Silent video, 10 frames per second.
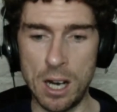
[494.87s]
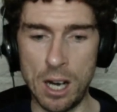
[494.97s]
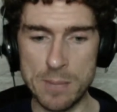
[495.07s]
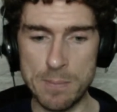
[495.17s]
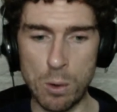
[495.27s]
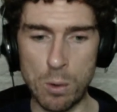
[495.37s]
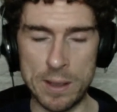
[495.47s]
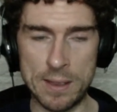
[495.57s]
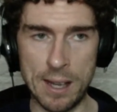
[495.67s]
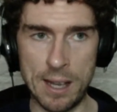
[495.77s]
I spoke
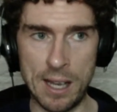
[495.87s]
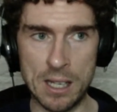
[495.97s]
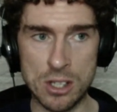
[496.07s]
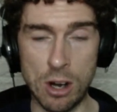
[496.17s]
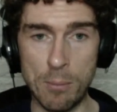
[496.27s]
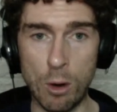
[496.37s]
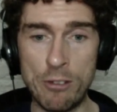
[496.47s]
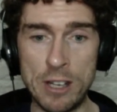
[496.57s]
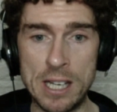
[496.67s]
with Scott Murphy.